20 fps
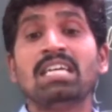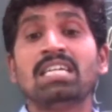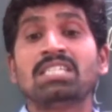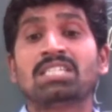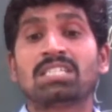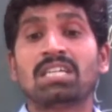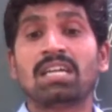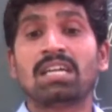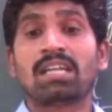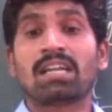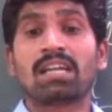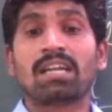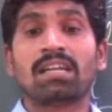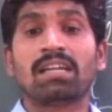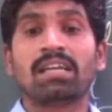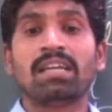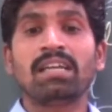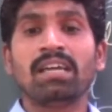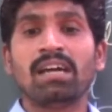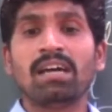
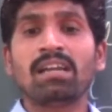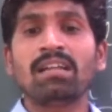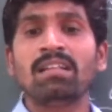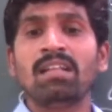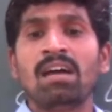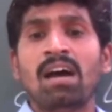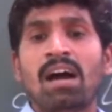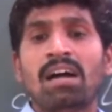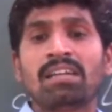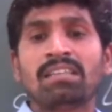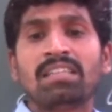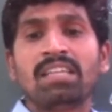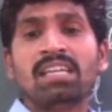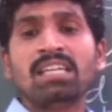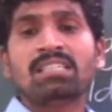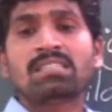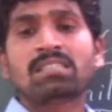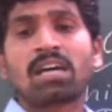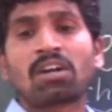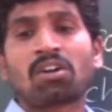children here, and
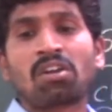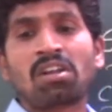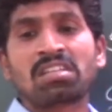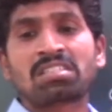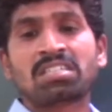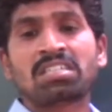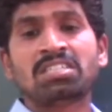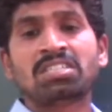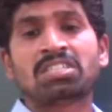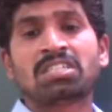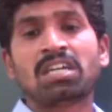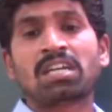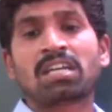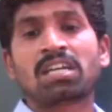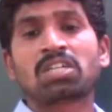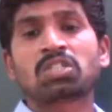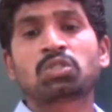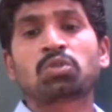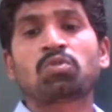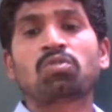these adolescent
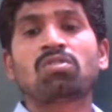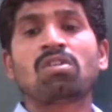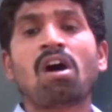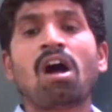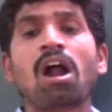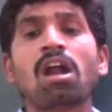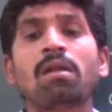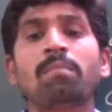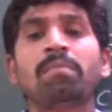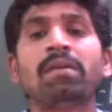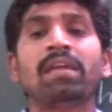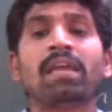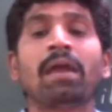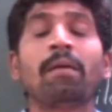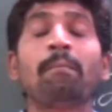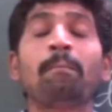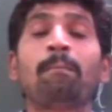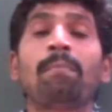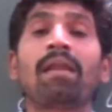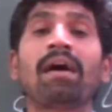children should not be
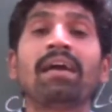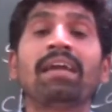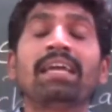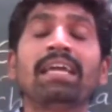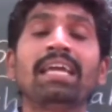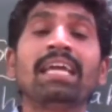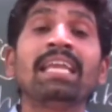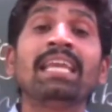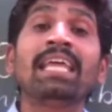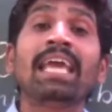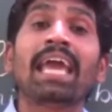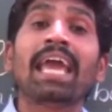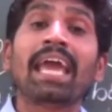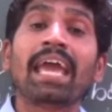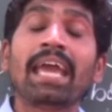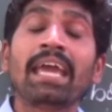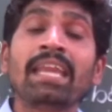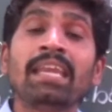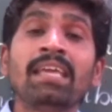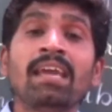employed in
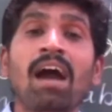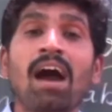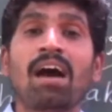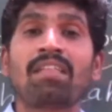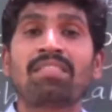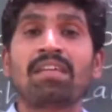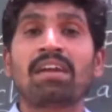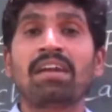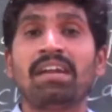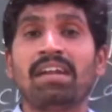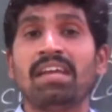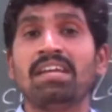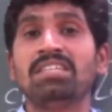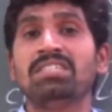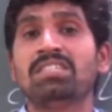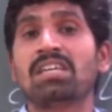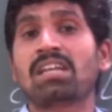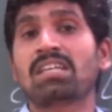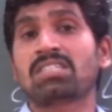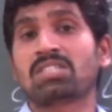any other
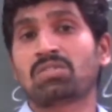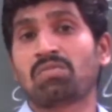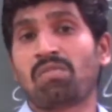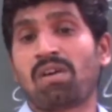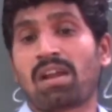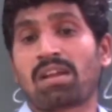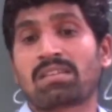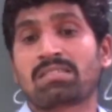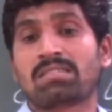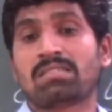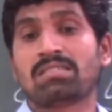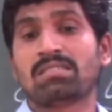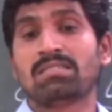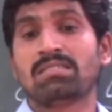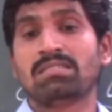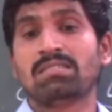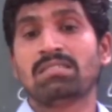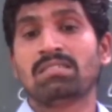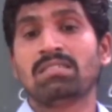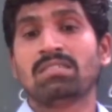dangerous works.
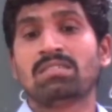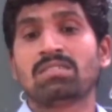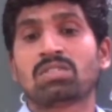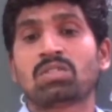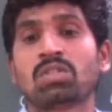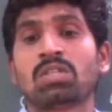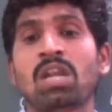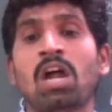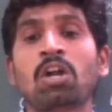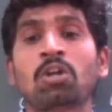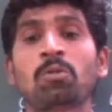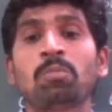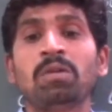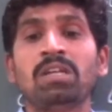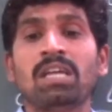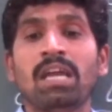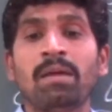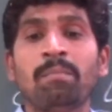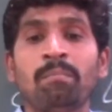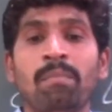So not
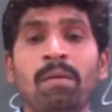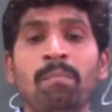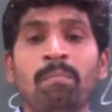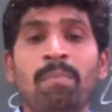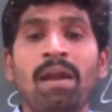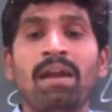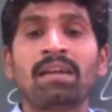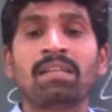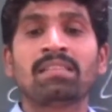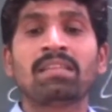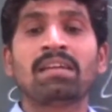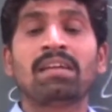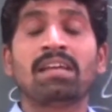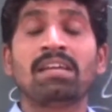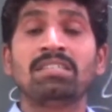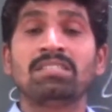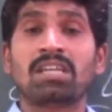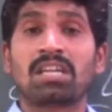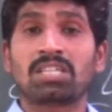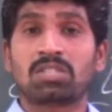be employed in the
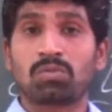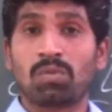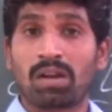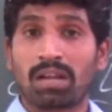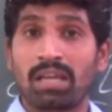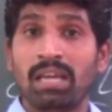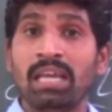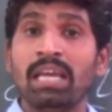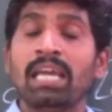dangerous work.